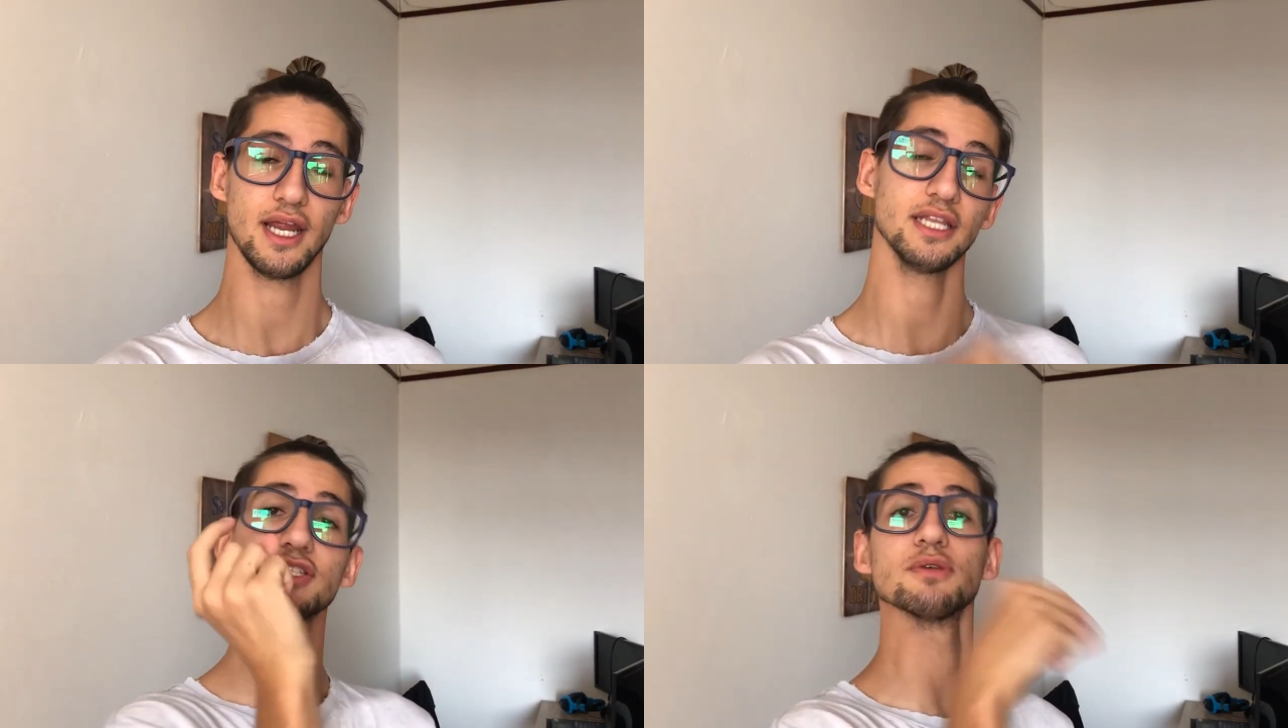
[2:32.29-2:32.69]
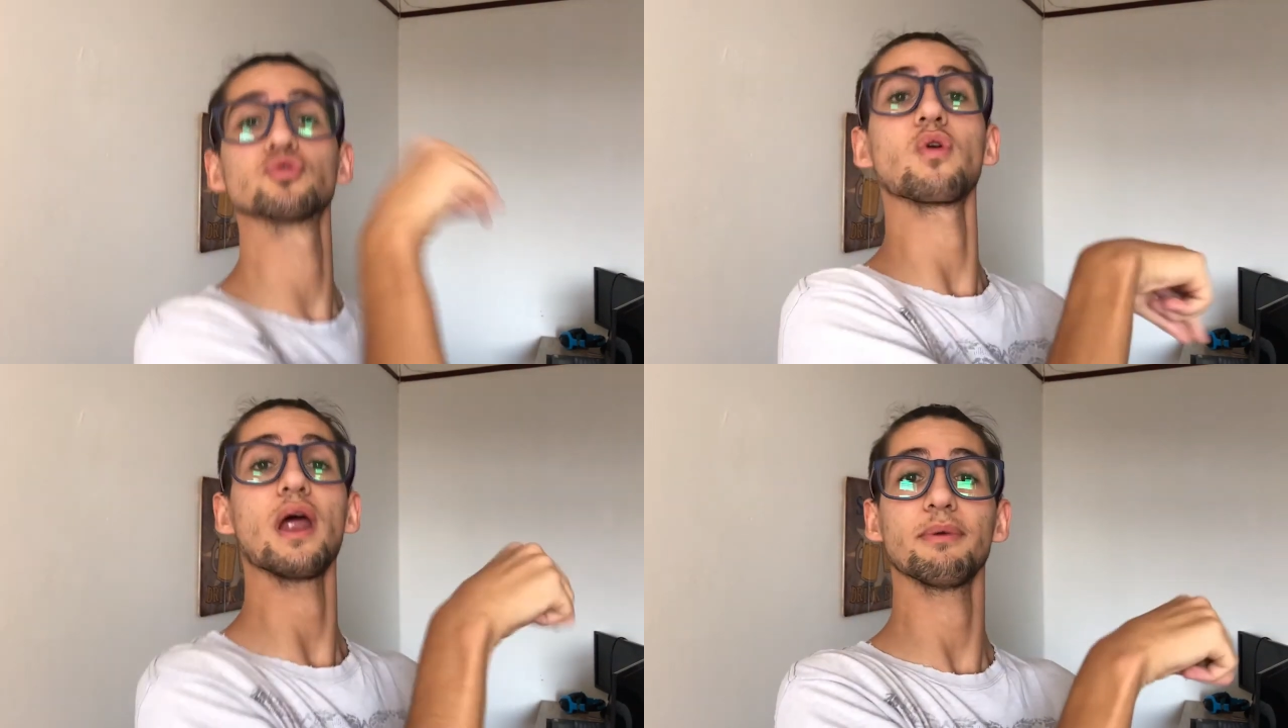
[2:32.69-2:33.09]
And the
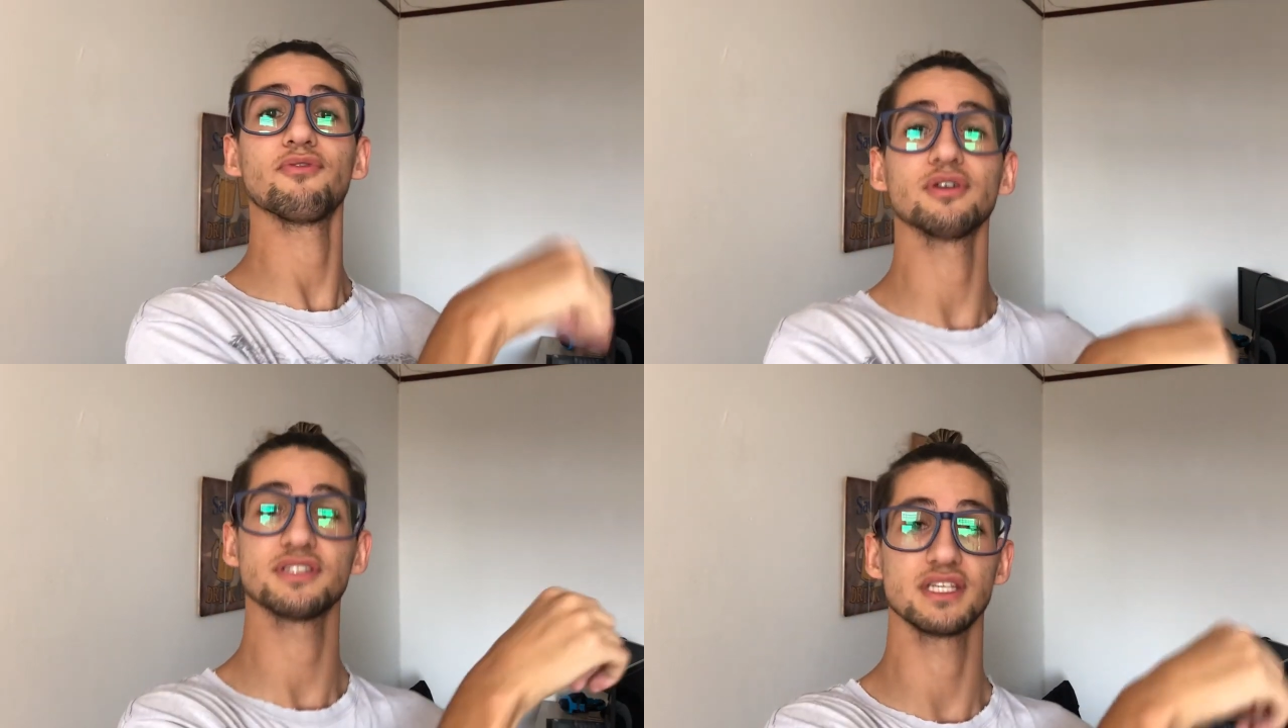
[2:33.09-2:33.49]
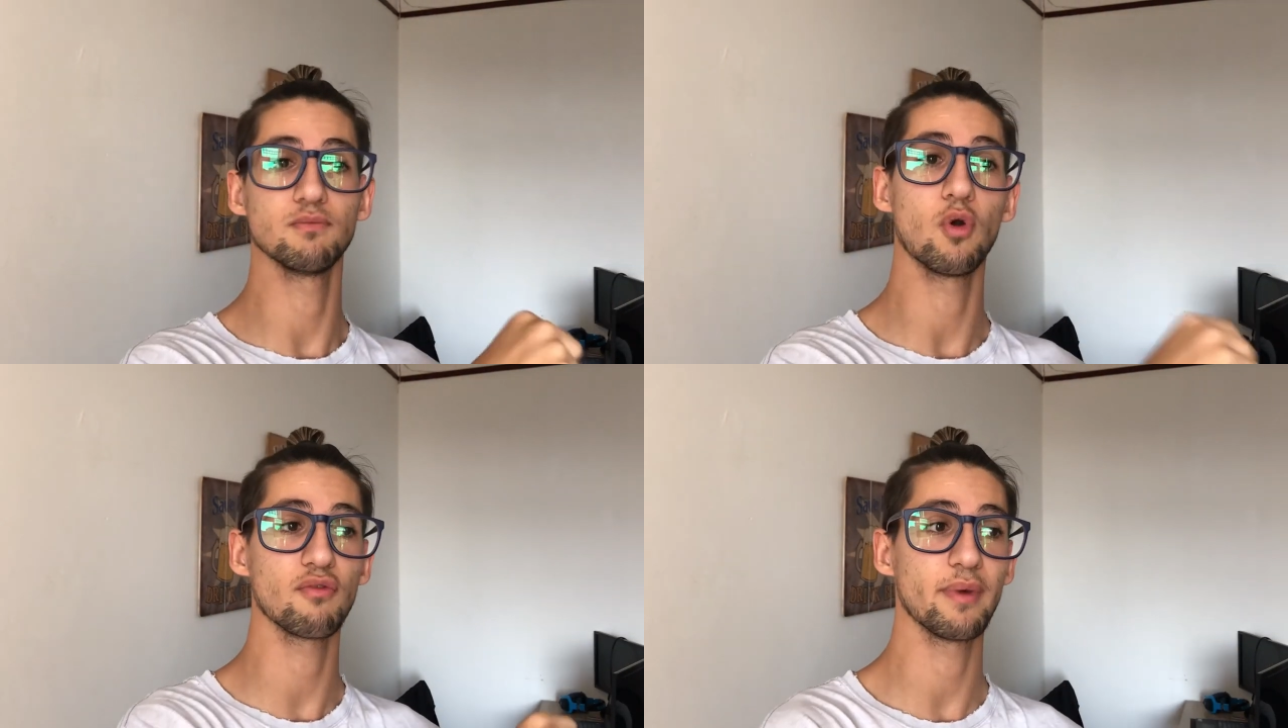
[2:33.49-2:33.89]
subscribe if you want to see
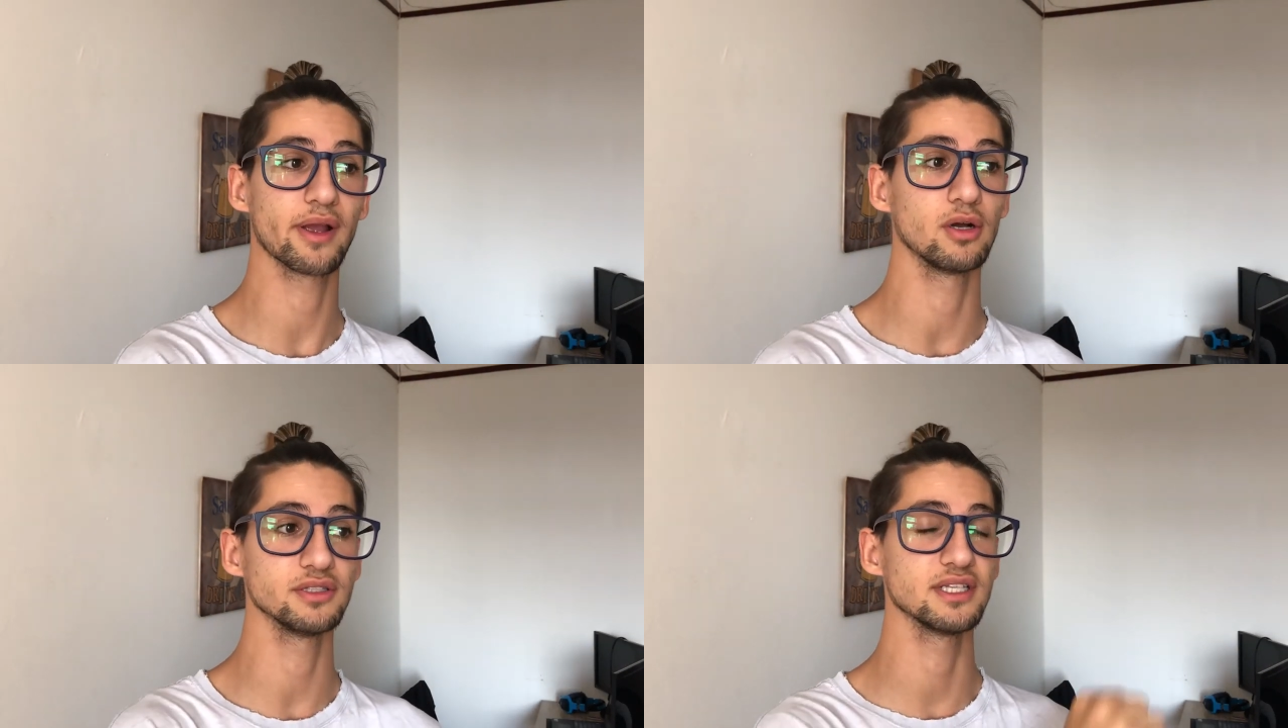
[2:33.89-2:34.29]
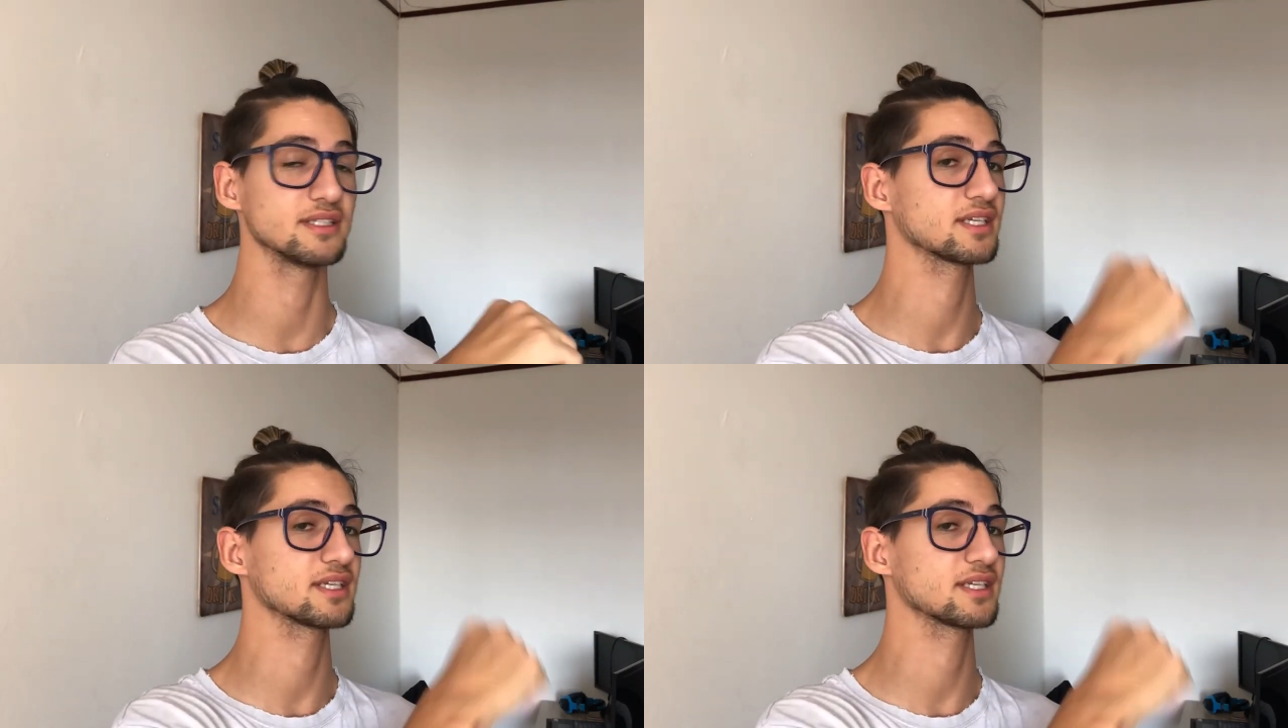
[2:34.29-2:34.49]
more of my content that's